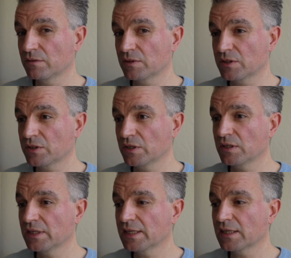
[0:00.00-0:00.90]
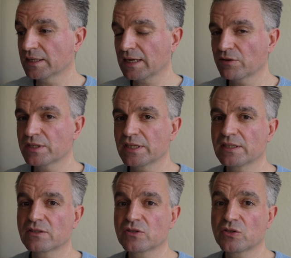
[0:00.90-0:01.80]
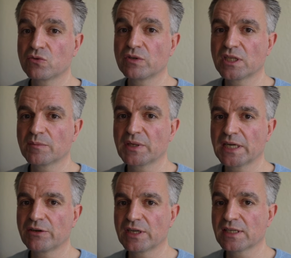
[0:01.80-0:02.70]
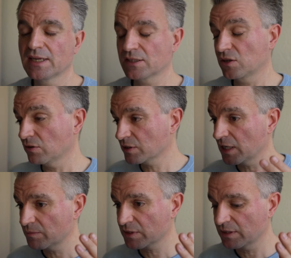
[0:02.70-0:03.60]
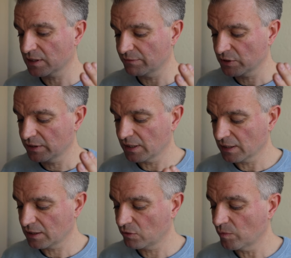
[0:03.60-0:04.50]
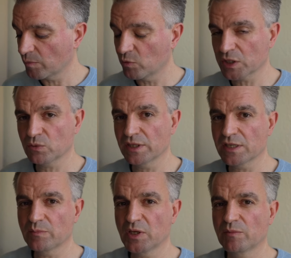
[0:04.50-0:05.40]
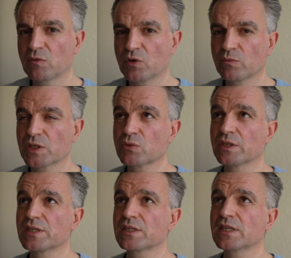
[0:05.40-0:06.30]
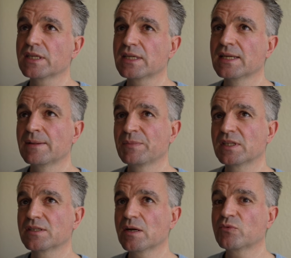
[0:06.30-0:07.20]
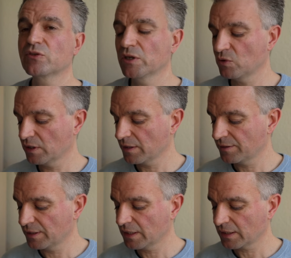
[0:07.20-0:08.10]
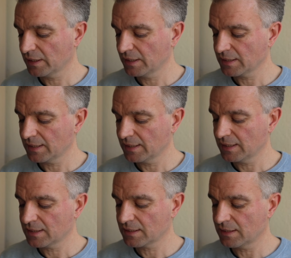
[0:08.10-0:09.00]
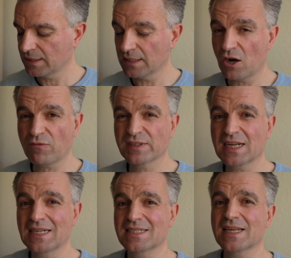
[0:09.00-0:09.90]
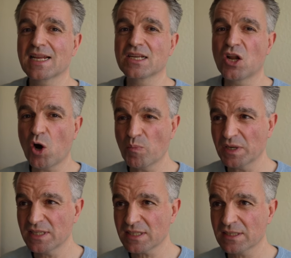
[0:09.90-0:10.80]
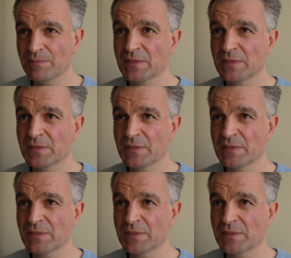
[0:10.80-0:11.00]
certainly a guaranteed 2-year period. It's a long time since I've done it. I can't remember which one is the permanent one, which one is the temporary one. I think it is the Aufenthaltserlaubnis